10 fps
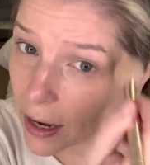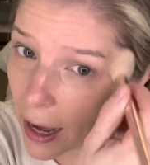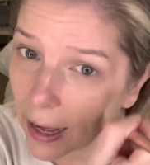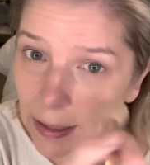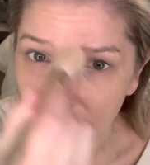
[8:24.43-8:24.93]

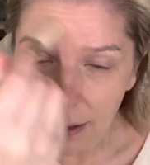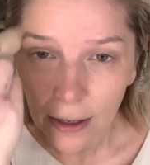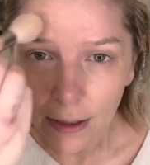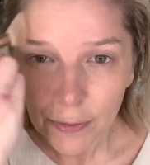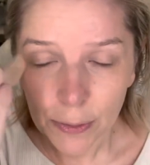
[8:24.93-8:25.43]
I
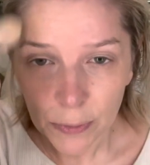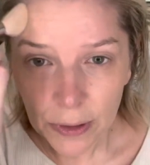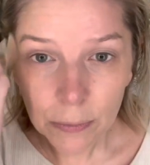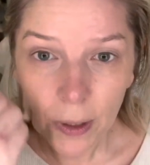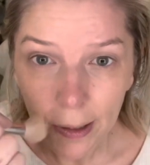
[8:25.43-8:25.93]
love and would
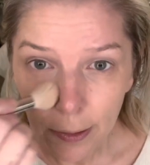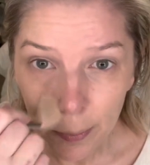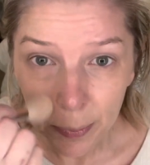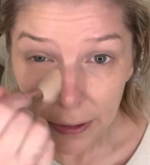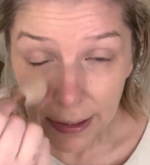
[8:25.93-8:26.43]

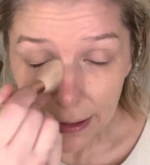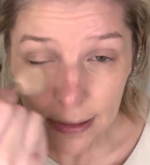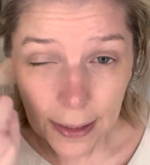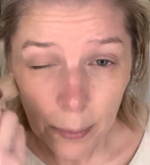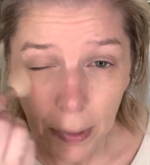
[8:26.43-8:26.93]
100%
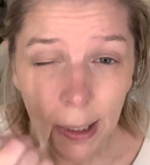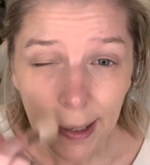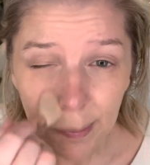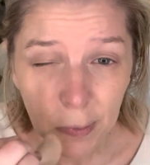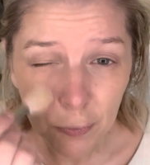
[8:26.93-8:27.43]
stand
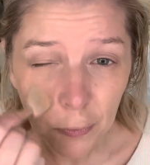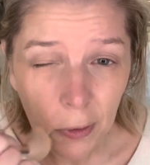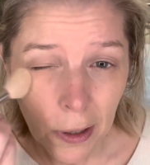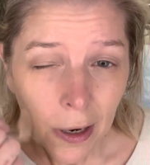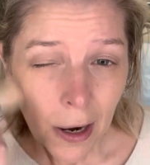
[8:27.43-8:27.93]
behind before